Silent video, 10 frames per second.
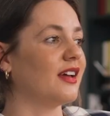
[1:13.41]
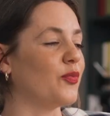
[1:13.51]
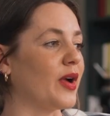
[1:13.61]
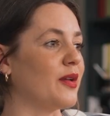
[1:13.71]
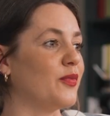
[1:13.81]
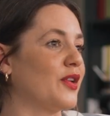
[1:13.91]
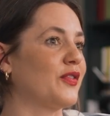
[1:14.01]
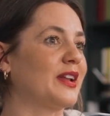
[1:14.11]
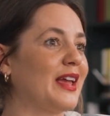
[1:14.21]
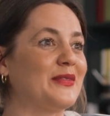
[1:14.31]
my
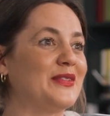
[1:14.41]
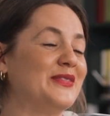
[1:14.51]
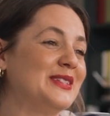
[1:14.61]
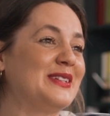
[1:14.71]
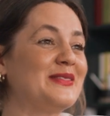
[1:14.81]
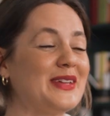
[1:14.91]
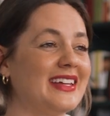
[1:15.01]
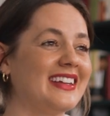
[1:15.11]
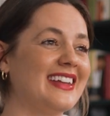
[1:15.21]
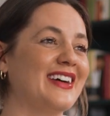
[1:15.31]
boyfriend came and visited
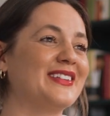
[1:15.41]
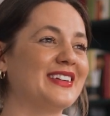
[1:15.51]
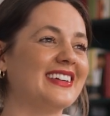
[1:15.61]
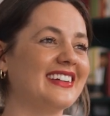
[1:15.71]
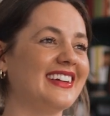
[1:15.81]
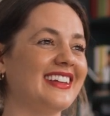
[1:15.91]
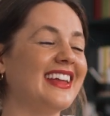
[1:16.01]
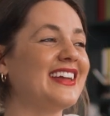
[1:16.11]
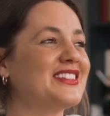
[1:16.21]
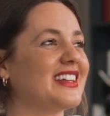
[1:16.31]
me, and now we're
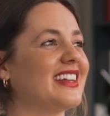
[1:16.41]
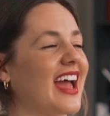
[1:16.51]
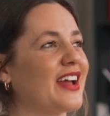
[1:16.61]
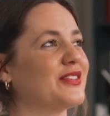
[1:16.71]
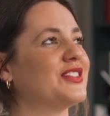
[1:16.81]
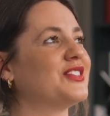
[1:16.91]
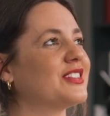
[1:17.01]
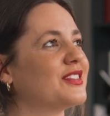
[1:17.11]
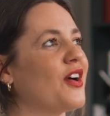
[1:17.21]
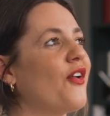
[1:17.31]
engaged, and I was
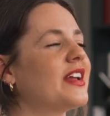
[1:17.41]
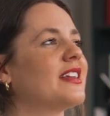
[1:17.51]
just going